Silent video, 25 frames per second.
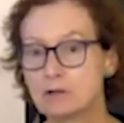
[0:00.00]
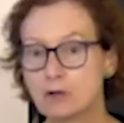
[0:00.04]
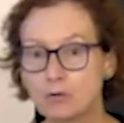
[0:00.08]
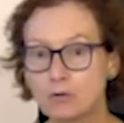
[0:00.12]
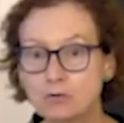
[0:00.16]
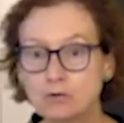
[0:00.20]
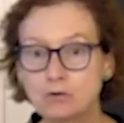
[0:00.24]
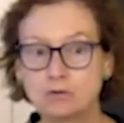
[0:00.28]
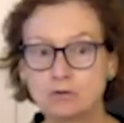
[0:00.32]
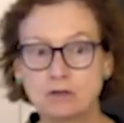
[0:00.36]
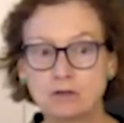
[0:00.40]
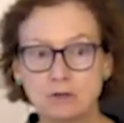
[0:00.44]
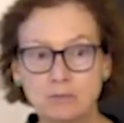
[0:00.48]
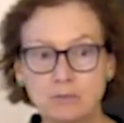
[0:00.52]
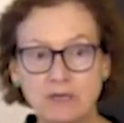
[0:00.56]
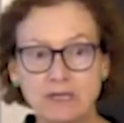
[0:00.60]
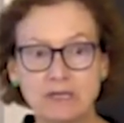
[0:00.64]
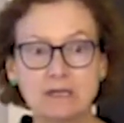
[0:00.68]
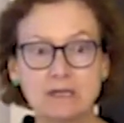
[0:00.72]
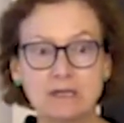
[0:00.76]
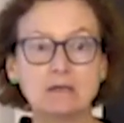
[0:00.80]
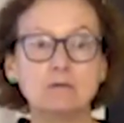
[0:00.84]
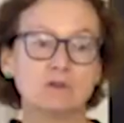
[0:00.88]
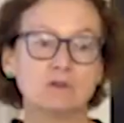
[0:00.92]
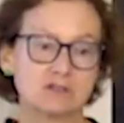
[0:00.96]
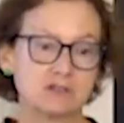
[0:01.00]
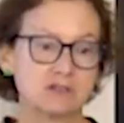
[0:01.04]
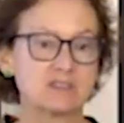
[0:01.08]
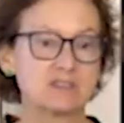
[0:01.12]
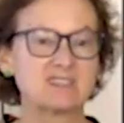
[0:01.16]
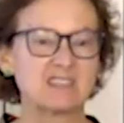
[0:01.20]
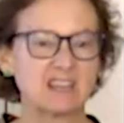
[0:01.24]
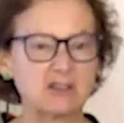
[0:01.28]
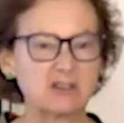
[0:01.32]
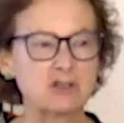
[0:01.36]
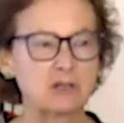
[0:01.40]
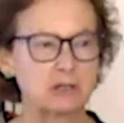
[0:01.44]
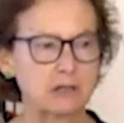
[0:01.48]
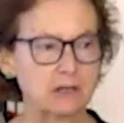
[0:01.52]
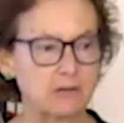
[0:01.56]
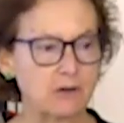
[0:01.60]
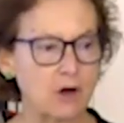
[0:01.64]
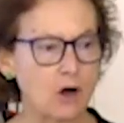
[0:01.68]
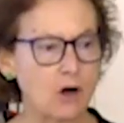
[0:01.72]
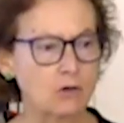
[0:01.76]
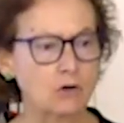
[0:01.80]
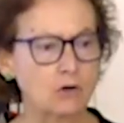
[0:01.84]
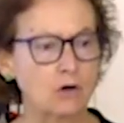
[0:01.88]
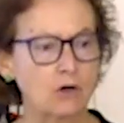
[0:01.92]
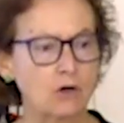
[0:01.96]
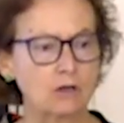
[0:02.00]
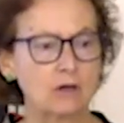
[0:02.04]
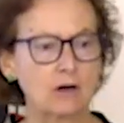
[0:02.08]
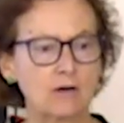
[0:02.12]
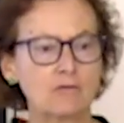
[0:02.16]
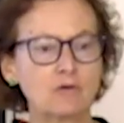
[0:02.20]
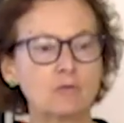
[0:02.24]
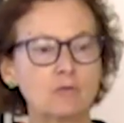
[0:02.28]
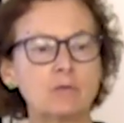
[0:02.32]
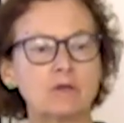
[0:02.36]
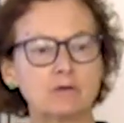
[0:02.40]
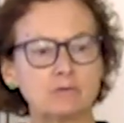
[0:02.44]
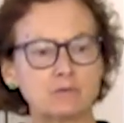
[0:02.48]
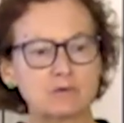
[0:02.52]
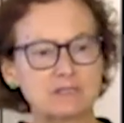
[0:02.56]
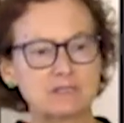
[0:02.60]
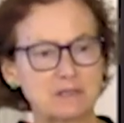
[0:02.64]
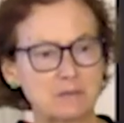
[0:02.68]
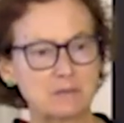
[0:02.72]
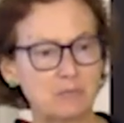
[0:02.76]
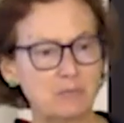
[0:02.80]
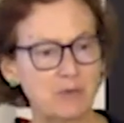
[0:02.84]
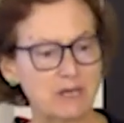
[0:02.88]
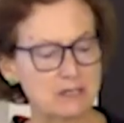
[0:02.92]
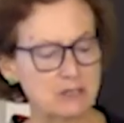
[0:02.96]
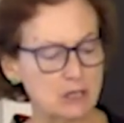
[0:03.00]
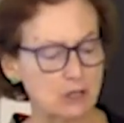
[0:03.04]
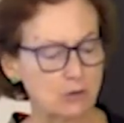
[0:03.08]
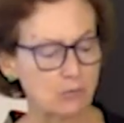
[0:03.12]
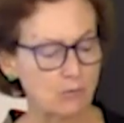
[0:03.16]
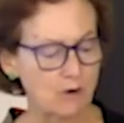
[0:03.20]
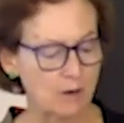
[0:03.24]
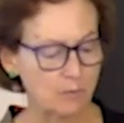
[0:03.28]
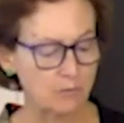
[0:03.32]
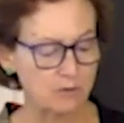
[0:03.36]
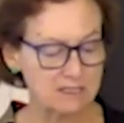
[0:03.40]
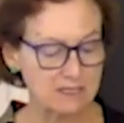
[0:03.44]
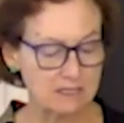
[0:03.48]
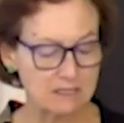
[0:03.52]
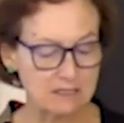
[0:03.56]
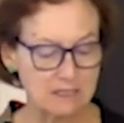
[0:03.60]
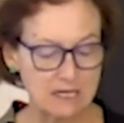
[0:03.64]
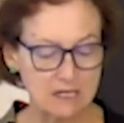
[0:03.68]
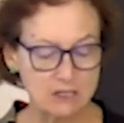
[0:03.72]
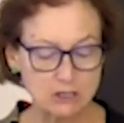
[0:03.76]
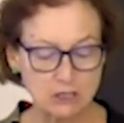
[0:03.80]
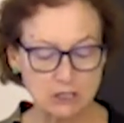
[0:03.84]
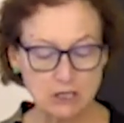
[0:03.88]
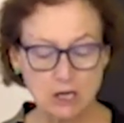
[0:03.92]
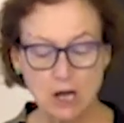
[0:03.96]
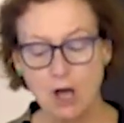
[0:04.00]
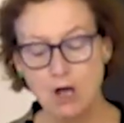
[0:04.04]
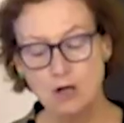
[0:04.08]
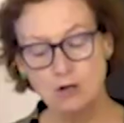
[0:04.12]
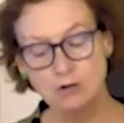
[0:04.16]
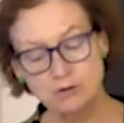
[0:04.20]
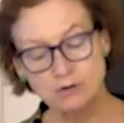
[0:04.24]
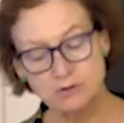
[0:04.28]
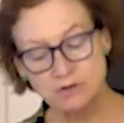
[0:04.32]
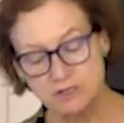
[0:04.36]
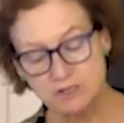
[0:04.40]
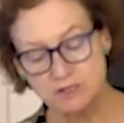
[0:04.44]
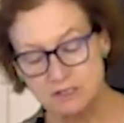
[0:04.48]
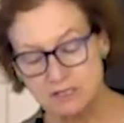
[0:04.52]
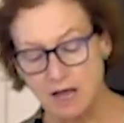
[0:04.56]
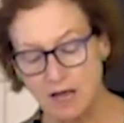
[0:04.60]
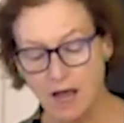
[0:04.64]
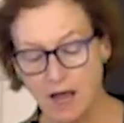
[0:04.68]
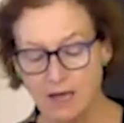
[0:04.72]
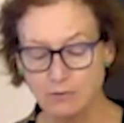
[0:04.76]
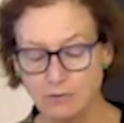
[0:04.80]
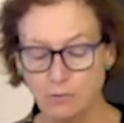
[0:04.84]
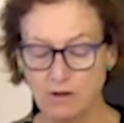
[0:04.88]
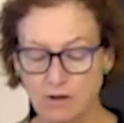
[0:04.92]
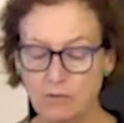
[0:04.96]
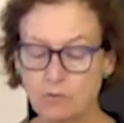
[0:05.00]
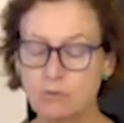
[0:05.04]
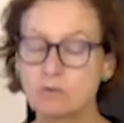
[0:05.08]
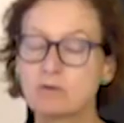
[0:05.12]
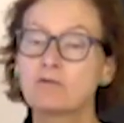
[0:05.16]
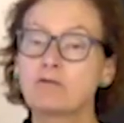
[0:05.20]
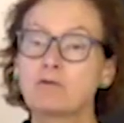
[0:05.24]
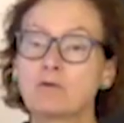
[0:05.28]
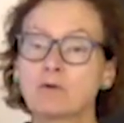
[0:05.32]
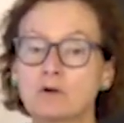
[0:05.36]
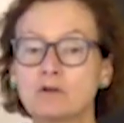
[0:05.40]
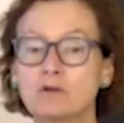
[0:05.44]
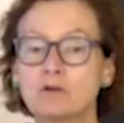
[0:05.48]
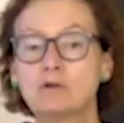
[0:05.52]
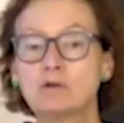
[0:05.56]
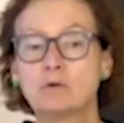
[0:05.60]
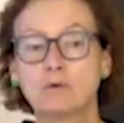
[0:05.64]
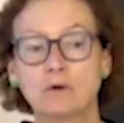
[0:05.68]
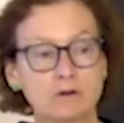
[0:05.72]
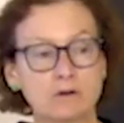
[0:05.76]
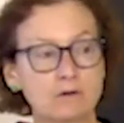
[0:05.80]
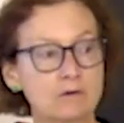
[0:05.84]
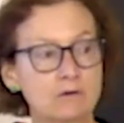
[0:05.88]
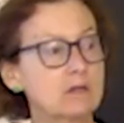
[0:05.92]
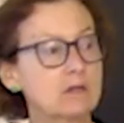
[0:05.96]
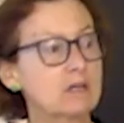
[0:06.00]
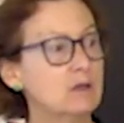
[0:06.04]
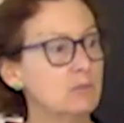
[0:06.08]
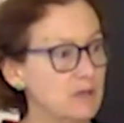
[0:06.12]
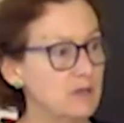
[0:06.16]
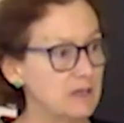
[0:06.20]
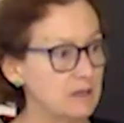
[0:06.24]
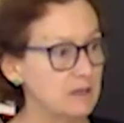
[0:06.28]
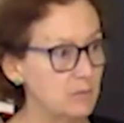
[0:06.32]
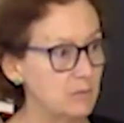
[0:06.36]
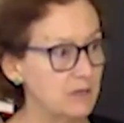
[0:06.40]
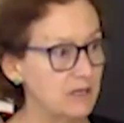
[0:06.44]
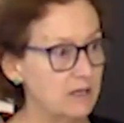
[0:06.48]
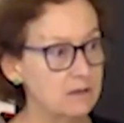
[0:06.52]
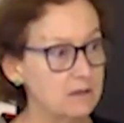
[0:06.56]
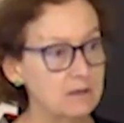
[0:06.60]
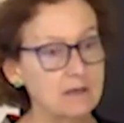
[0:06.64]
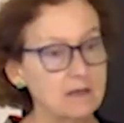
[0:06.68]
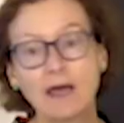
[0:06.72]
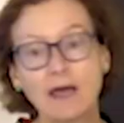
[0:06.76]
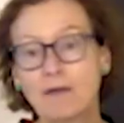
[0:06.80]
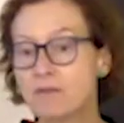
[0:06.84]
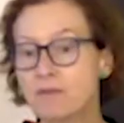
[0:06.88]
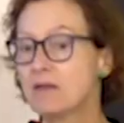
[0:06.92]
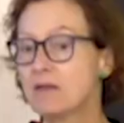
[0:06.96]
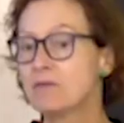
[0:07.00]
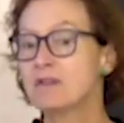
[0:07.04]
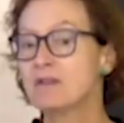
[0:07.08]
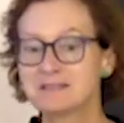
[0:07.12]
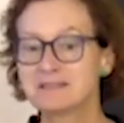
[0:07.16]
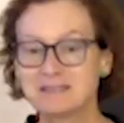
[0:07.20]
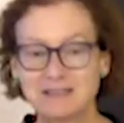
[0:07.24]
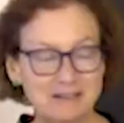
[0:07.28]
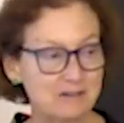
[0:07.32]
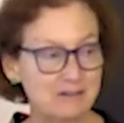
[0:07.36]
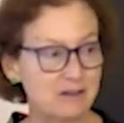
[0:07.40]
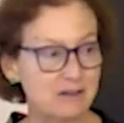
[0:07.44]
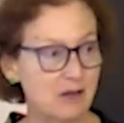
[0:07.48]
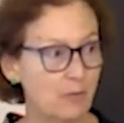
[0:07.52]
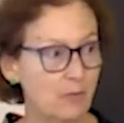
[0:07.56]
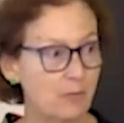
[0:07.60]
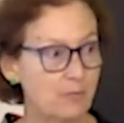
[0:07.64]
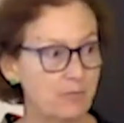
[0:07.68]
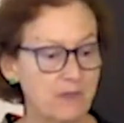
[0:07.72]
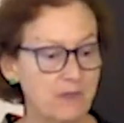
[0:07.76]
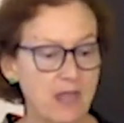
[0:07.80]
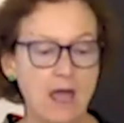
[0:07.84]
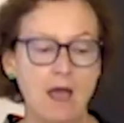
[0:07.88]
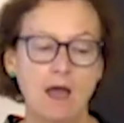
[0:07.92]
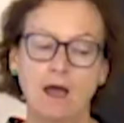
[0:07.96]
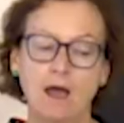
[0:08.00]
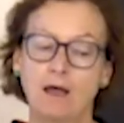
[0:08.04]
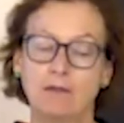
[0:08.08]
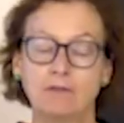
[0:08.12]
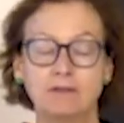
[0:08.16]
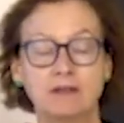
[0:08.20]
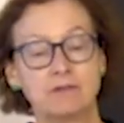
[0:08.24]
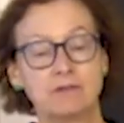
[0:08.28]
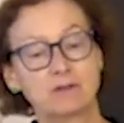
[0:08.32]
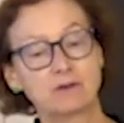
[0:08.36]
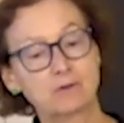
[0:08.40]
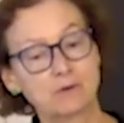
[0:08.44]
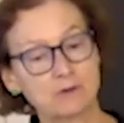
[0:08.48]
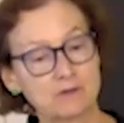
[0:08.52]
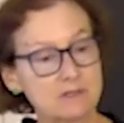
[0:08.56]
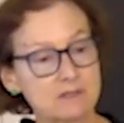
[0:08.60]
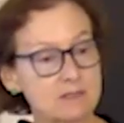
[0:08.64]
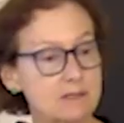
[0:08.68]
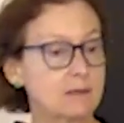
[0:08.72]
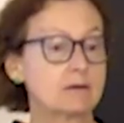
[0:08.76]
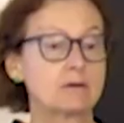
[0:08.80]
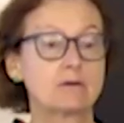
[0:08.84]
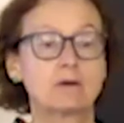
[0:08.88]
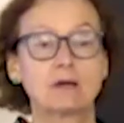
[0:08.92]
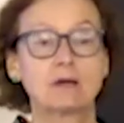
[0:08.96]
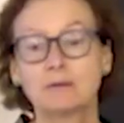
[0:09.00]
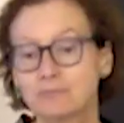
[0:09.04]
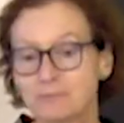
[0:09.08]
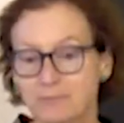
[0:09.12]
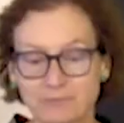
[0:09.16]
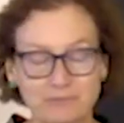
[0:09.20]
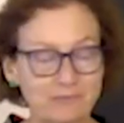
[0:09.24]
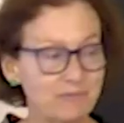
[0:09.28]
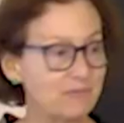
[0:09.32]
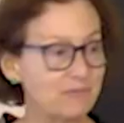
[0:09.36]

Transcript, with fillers: the local committee, which is essentially the Hong Kong government with some Beijing representation, to decide whether a foreign lawyer can be admitted. And then they said no. And then the court said, okay,